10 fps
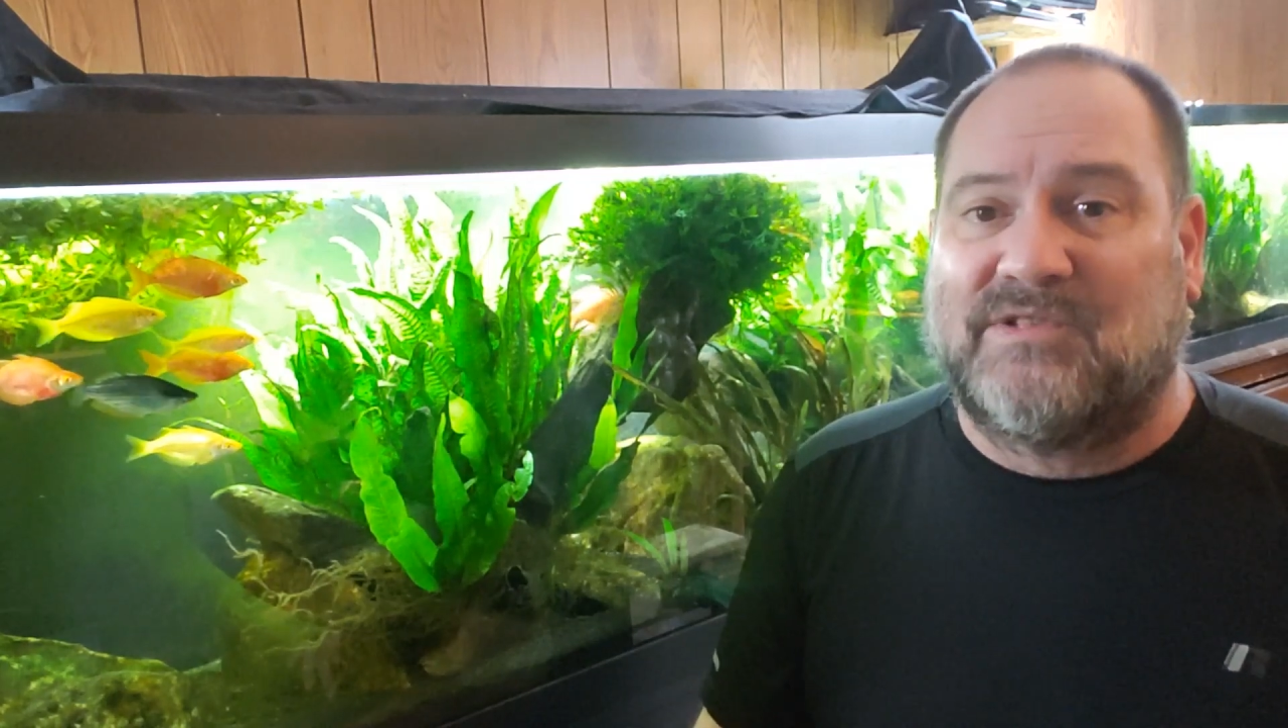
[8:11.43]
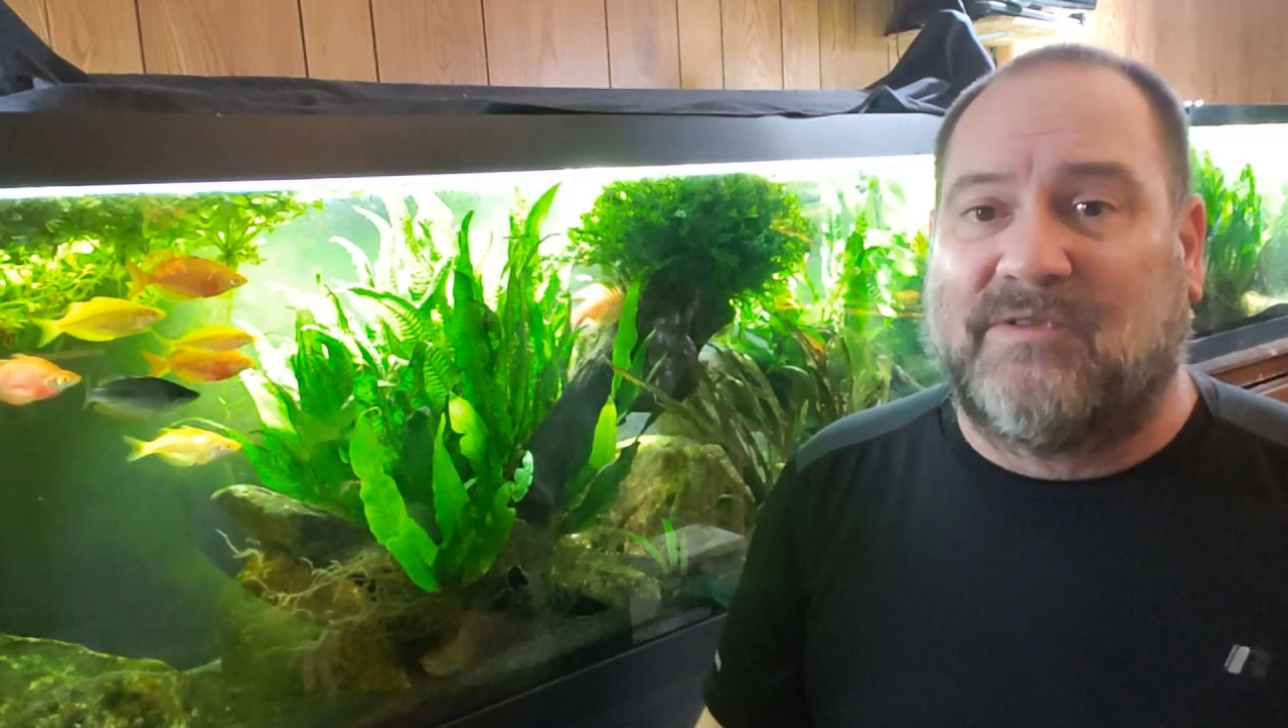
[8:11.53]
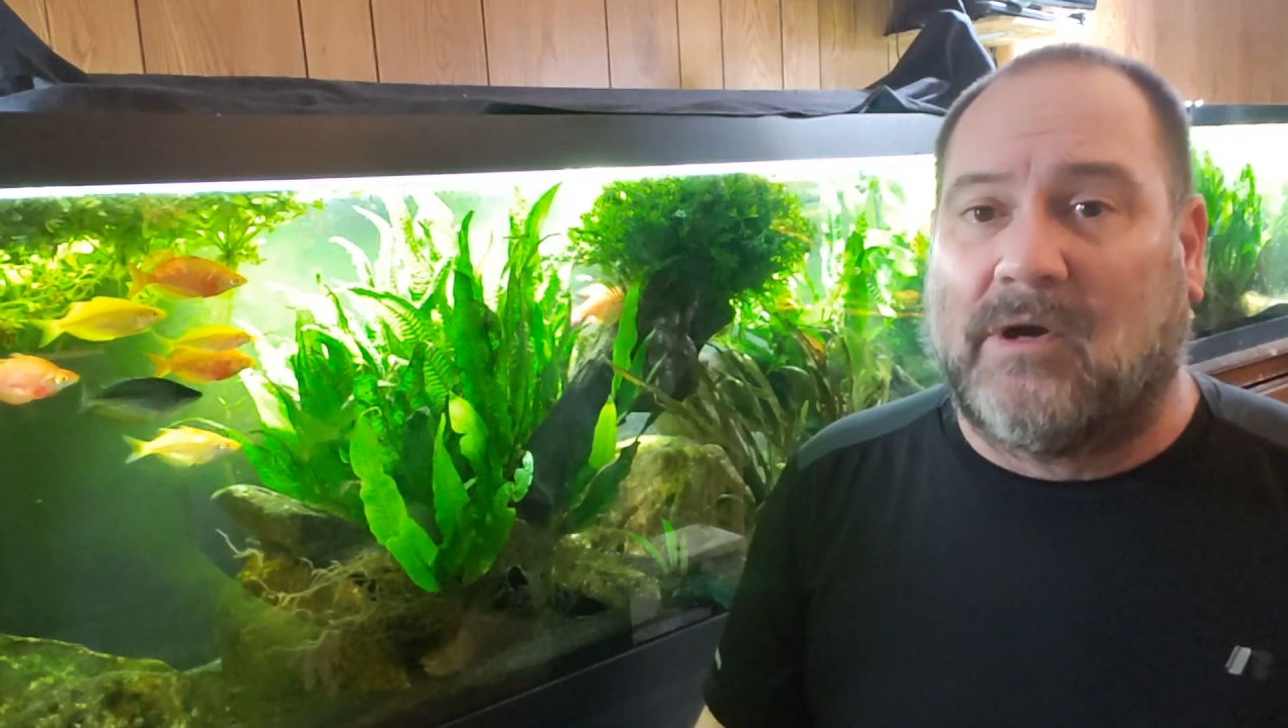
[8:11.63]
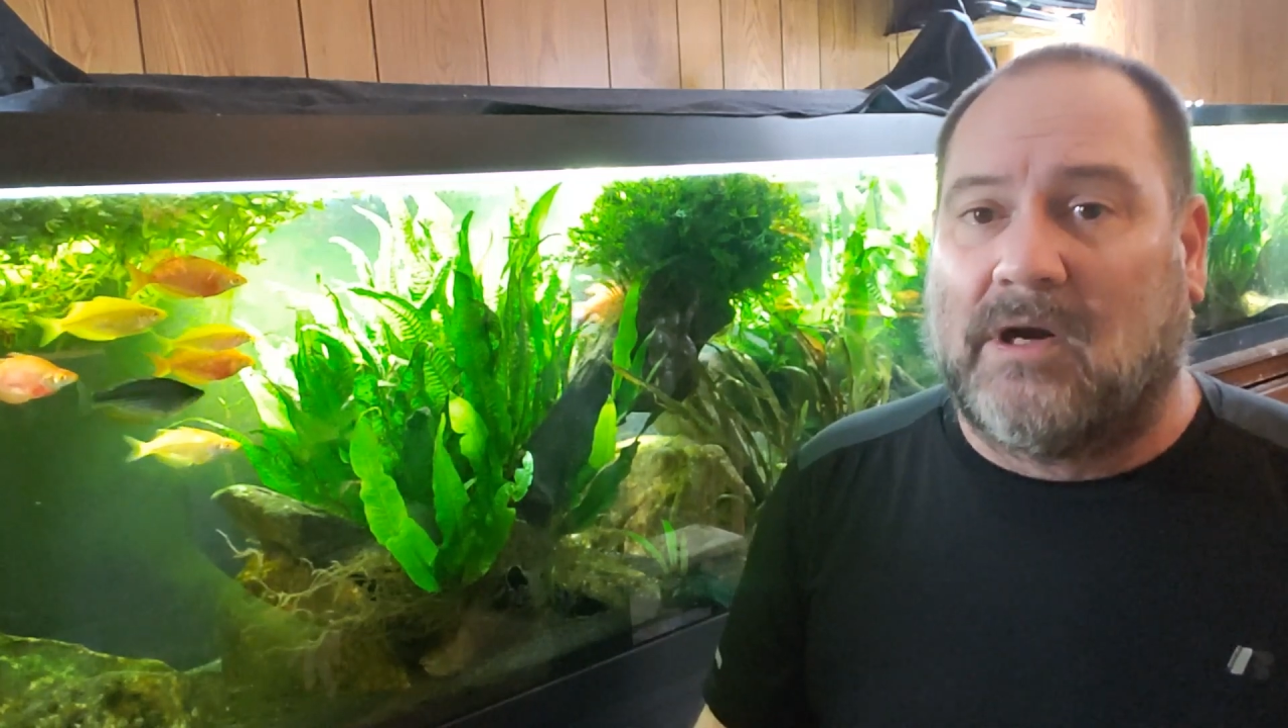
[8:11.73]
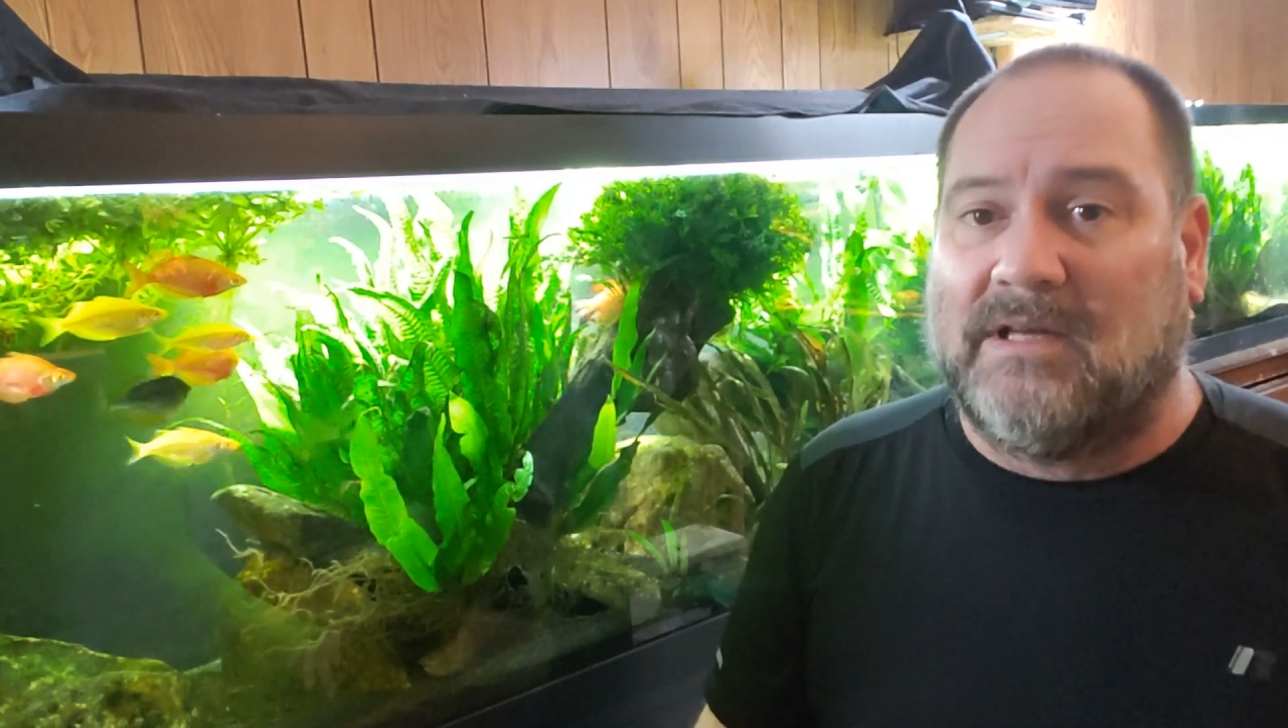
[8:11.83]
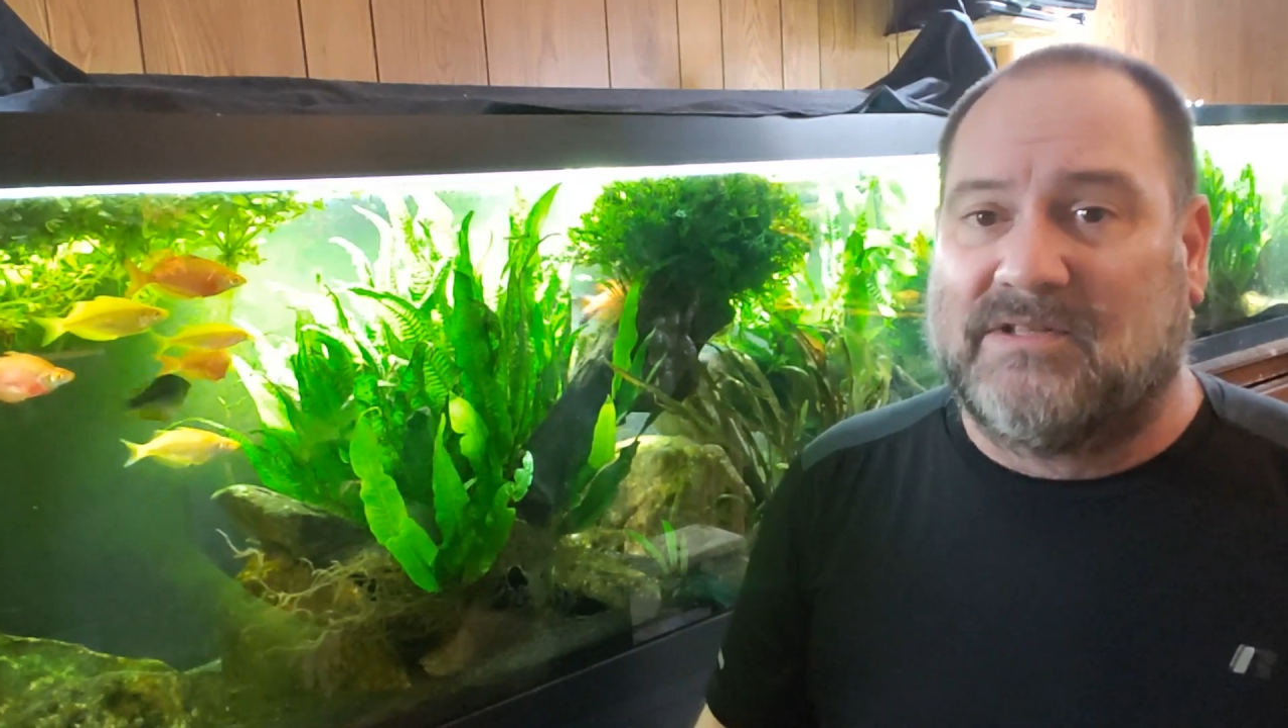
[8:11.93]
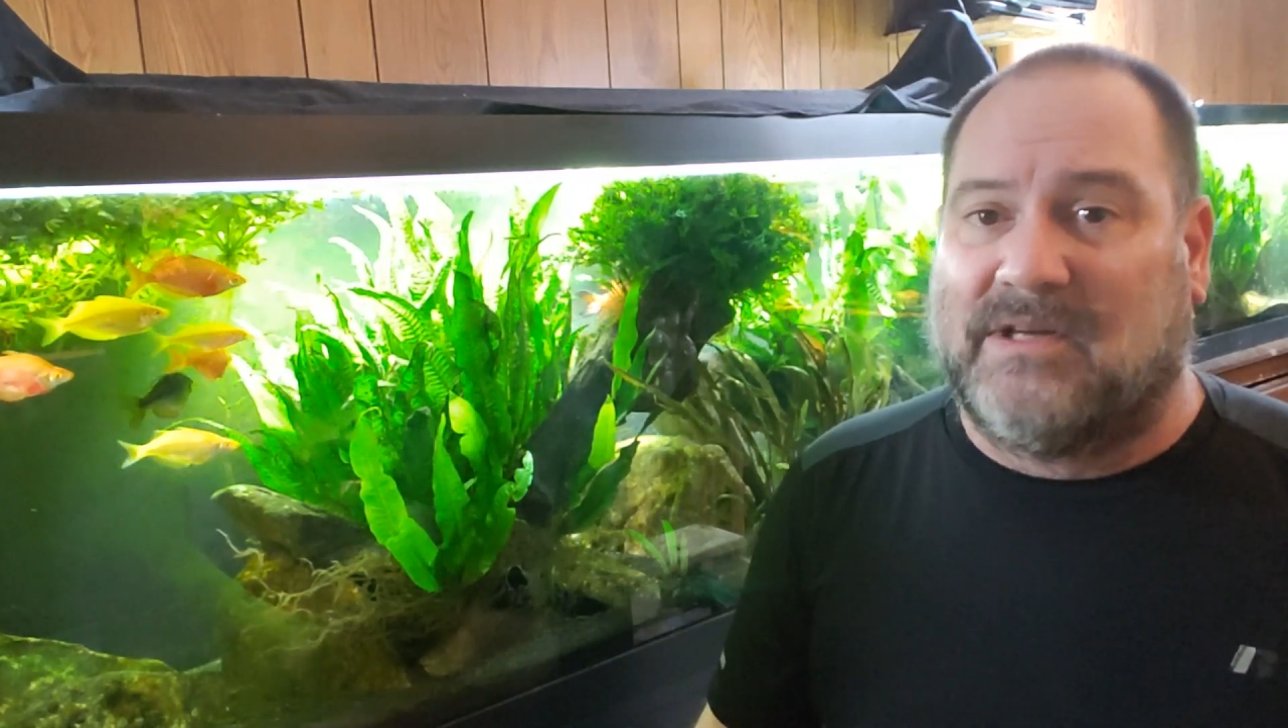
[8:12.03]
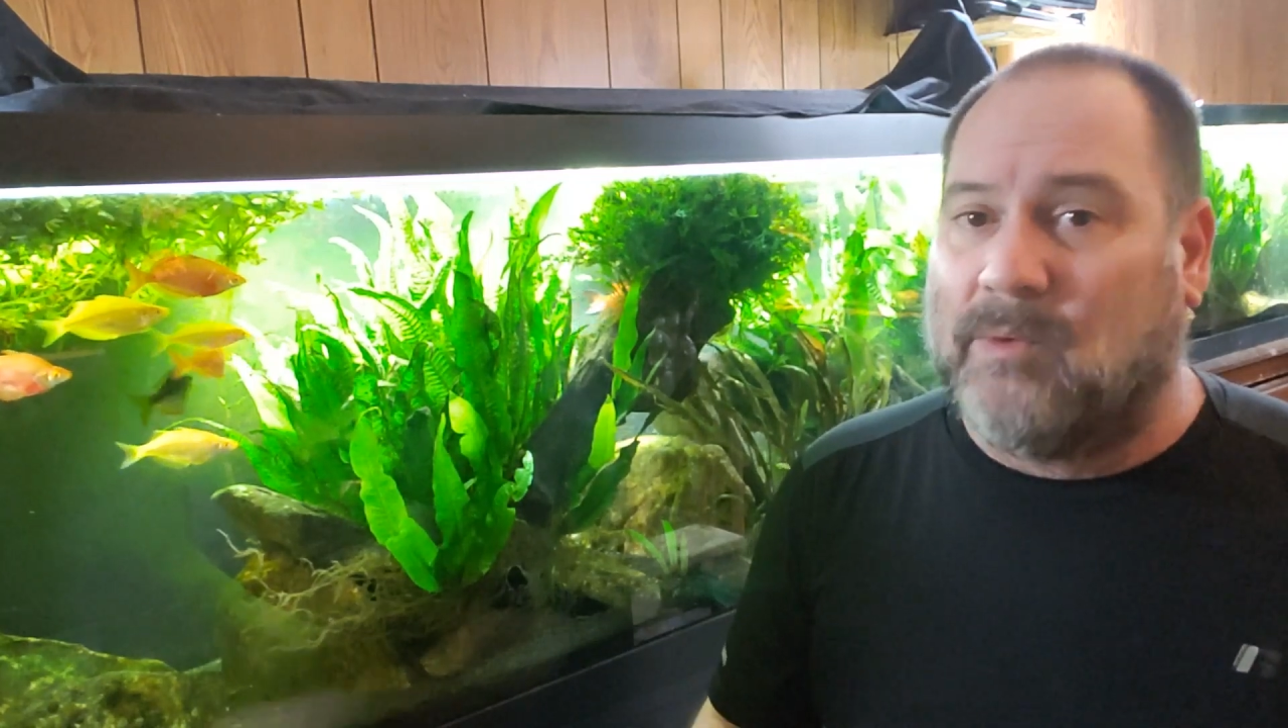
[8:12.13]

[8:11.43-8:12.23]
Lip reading: far as the